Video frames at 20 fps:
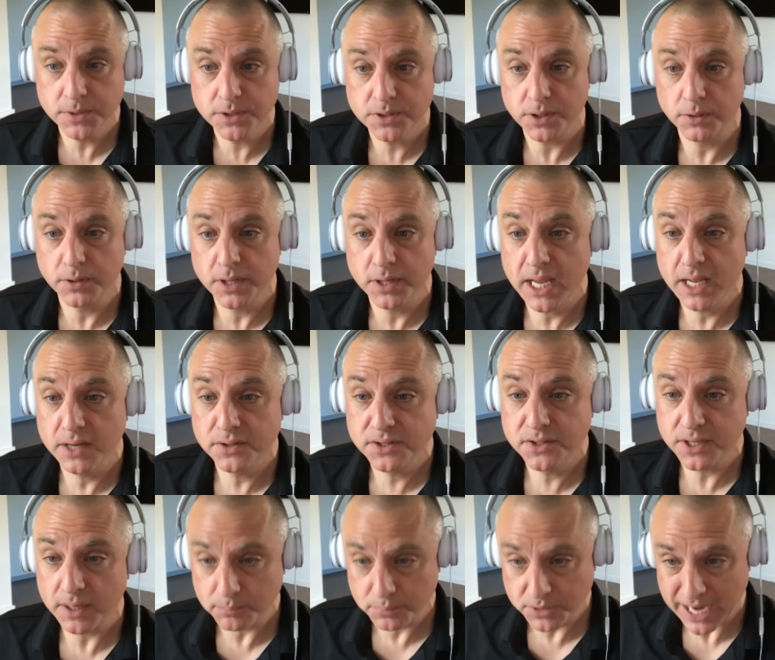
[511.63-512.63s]
So in
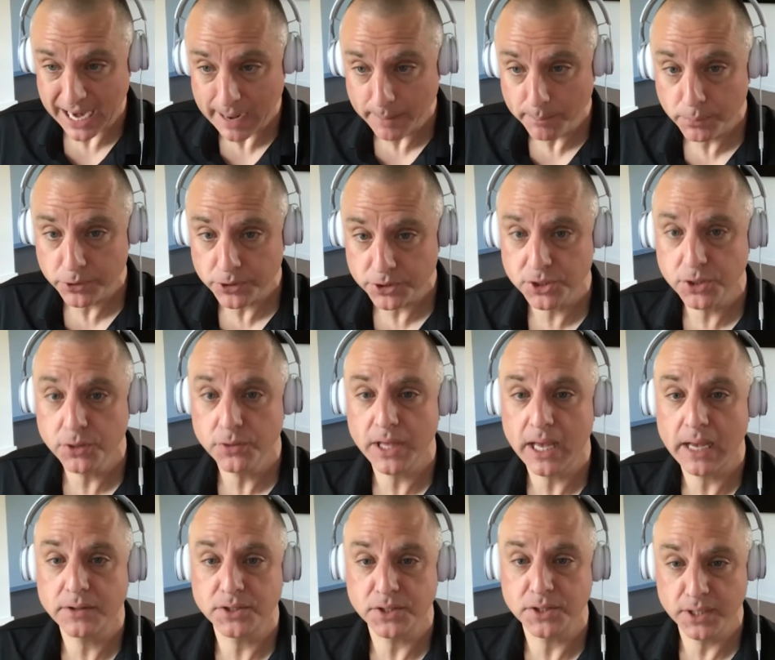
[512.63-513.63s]
September
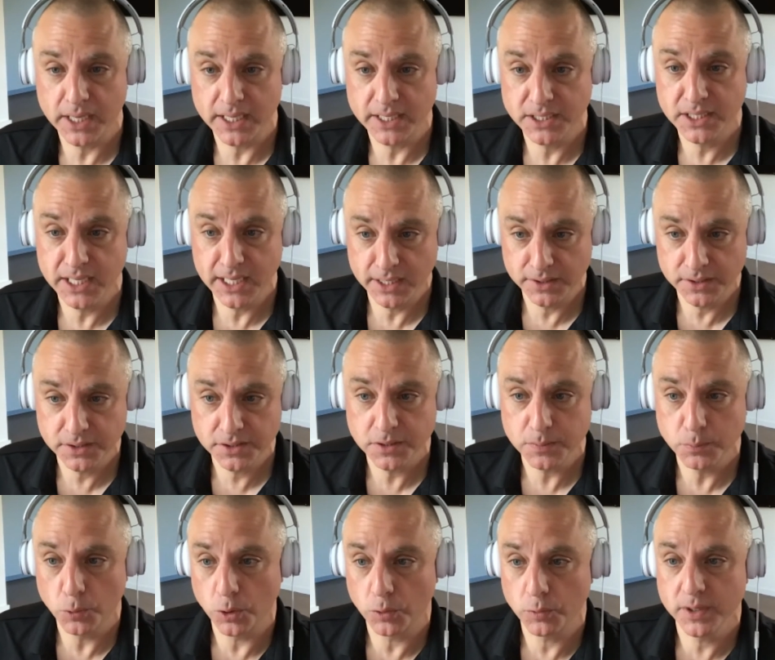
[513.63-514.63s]
2019, this
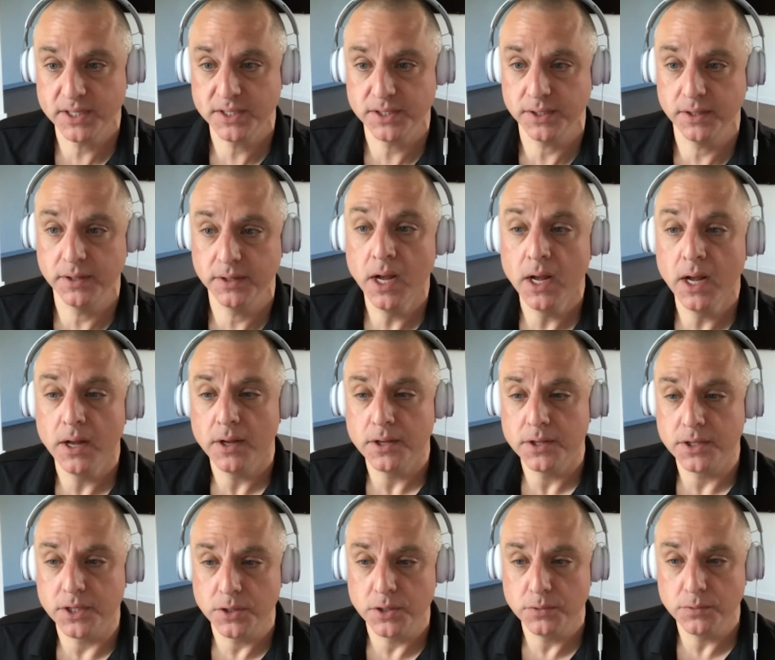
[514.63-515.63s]
is more recent,
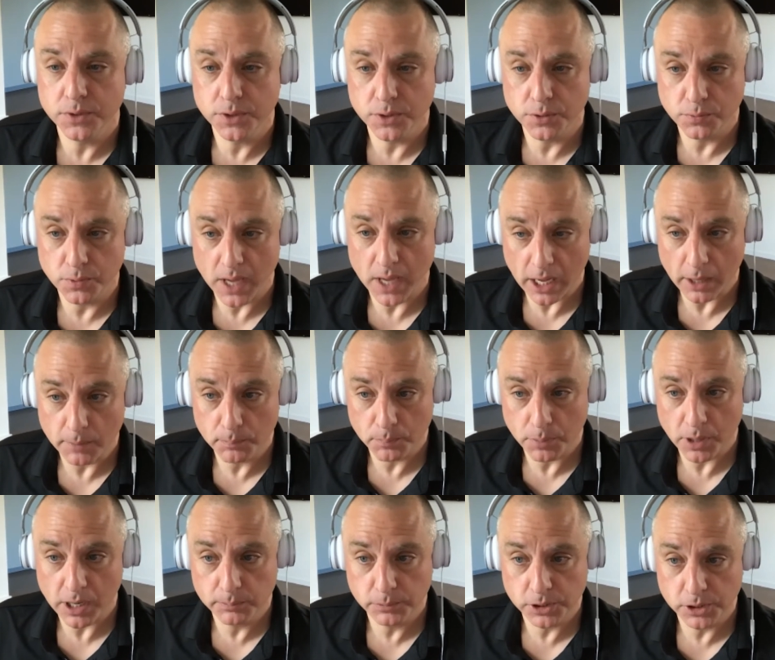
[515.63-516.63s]
you helped
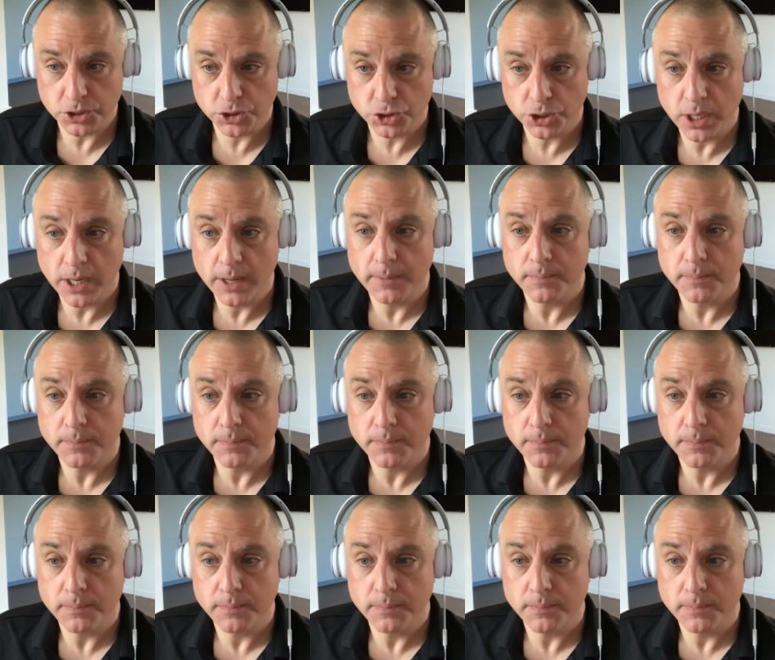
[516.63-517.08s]
publish